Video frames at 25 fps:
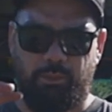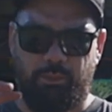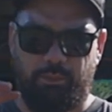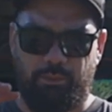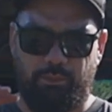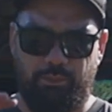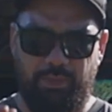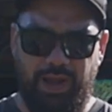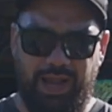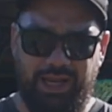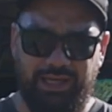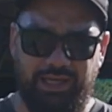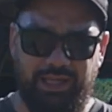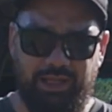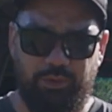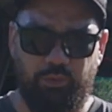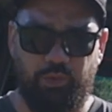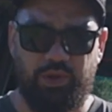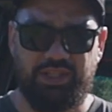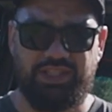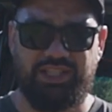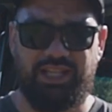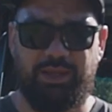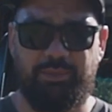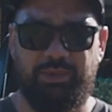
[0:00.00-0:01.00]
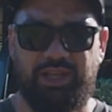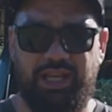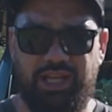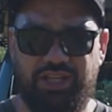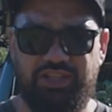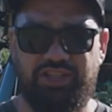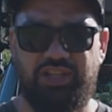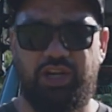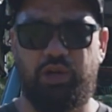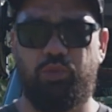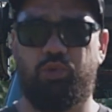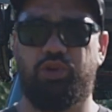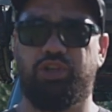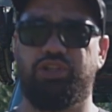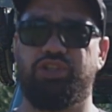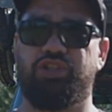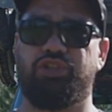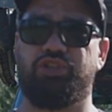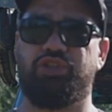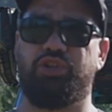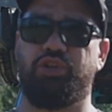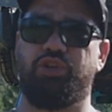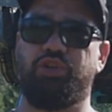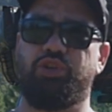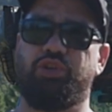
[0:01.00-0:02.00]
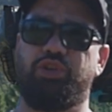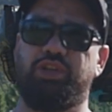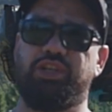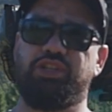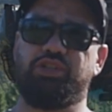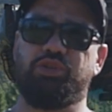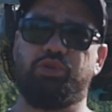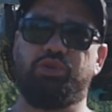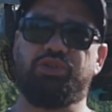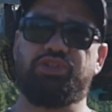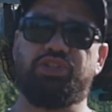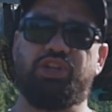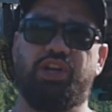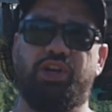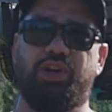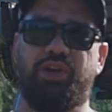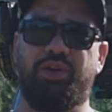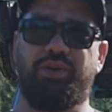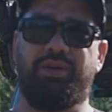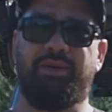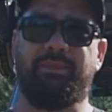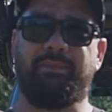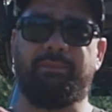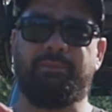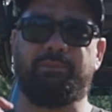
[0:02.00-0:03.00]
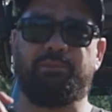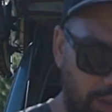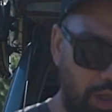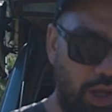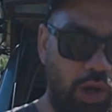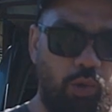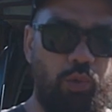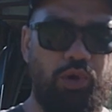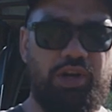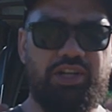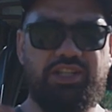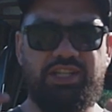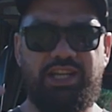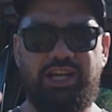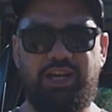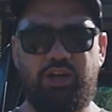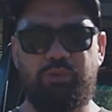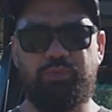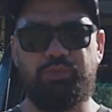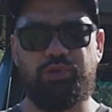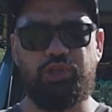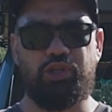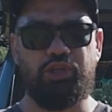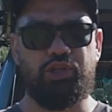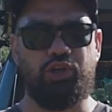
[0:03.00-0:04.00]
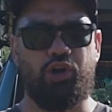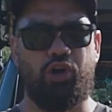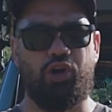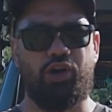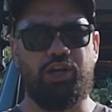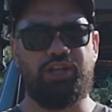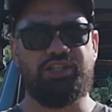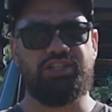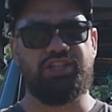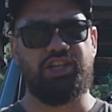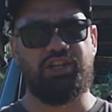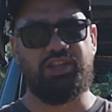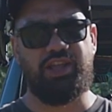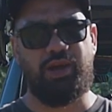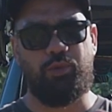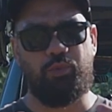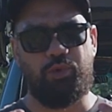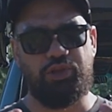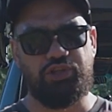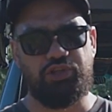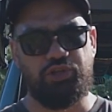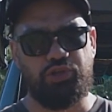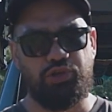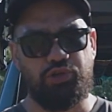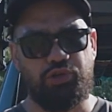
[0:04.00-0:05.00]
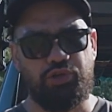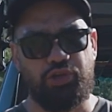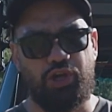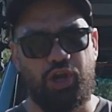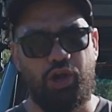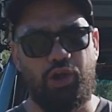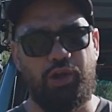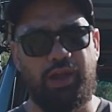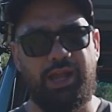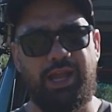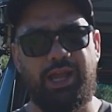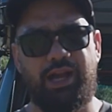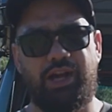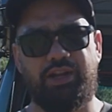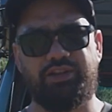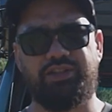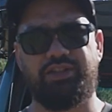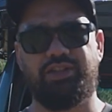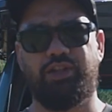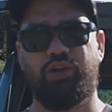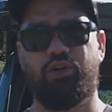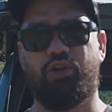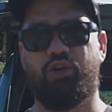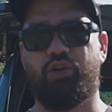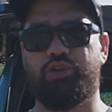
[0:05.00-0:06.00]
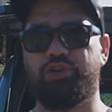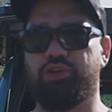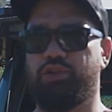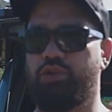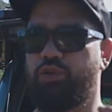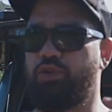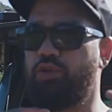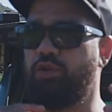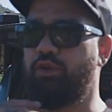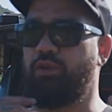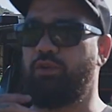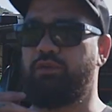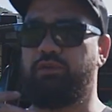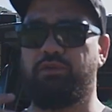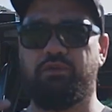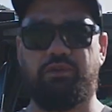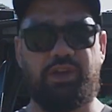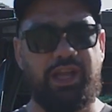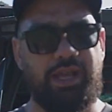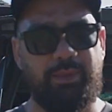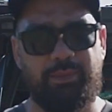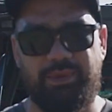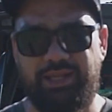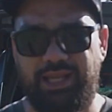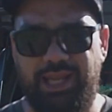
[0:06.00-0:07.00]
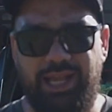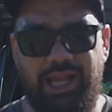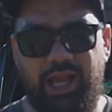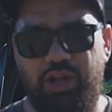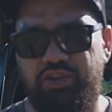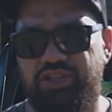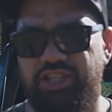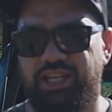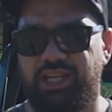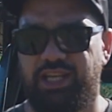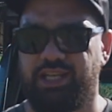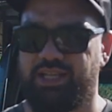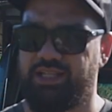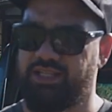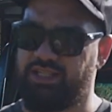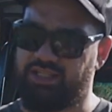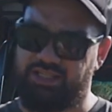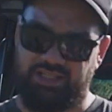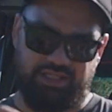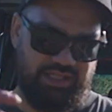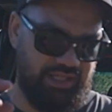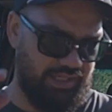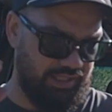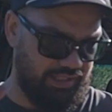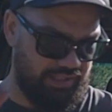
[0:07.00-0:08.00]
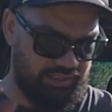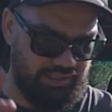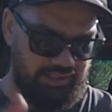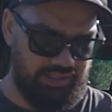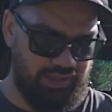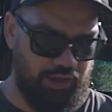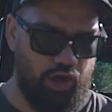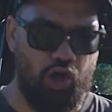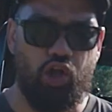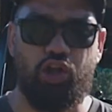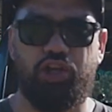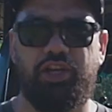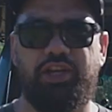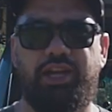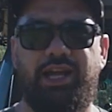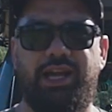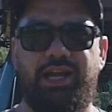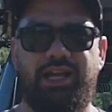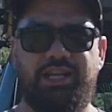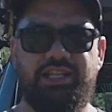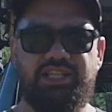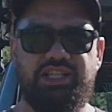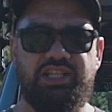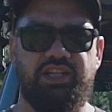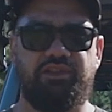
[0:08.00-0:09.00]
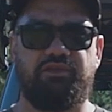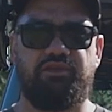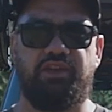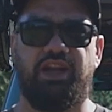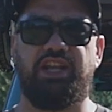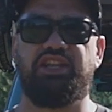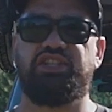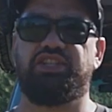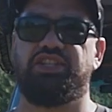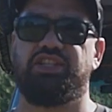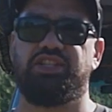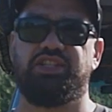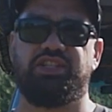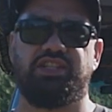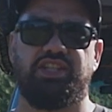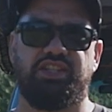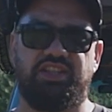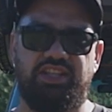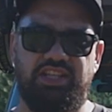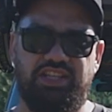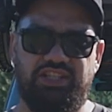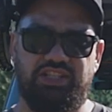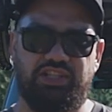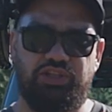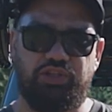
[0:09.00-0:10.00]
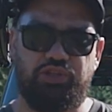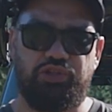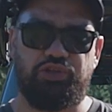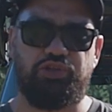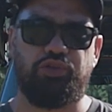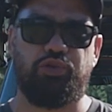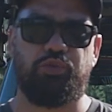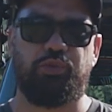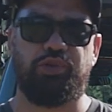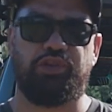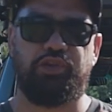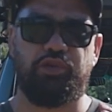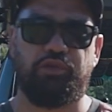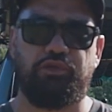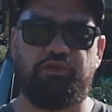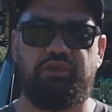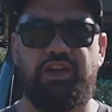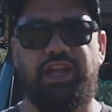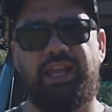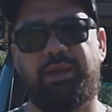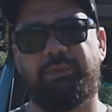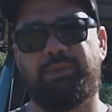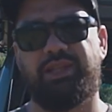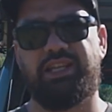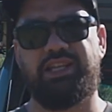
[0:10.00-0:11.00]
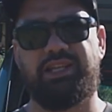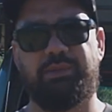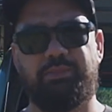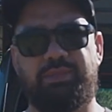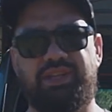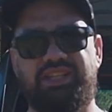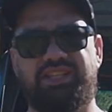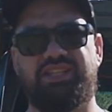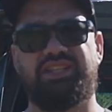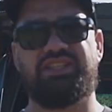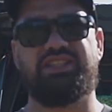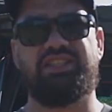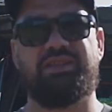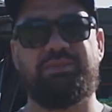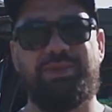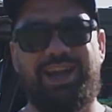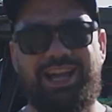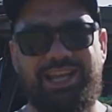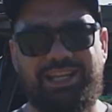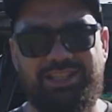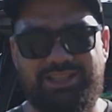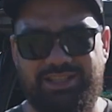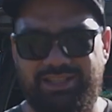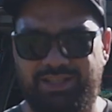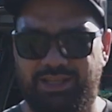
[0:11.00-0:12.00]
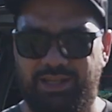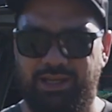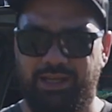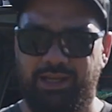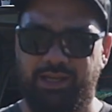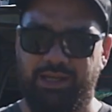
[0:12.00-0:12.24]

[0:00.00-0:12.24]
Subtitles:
mainly what something else that I wanted to do is also I wanted to help you guys so that when you go out on your family outings, your holidays, your adventures, the things that you do with your family, your missus, your mates,